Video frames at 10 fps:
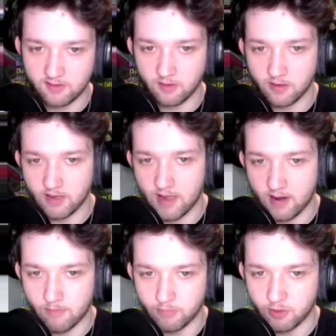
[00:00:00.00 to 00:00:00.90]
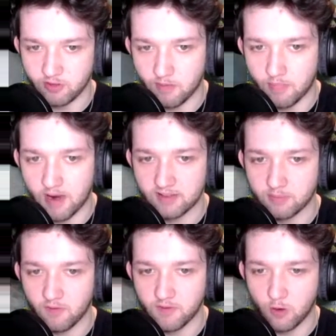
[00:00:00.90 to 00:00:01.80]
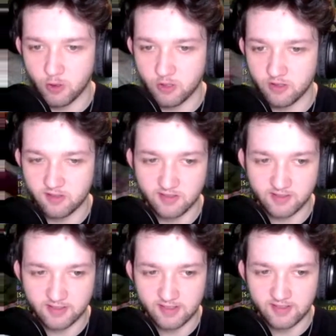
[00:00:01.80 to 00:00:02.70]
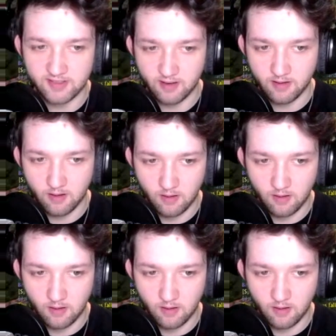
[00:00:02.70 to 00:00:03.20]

So again, I'm just going to buy some off the auction just because it's easier.